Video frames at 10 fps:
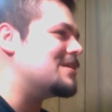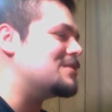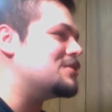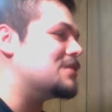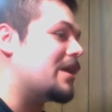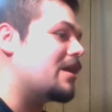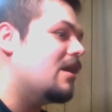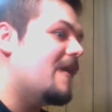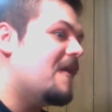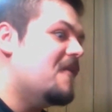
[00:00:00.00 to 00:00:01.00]
And she's like,
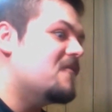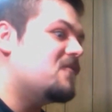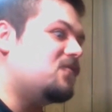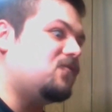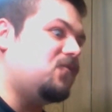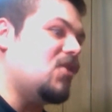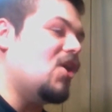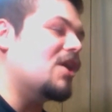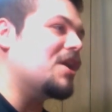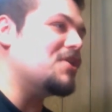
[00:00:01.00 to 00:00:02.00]

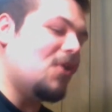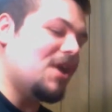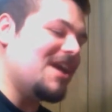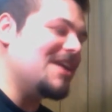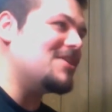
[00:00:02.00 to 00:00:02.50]
fuck, I know I hate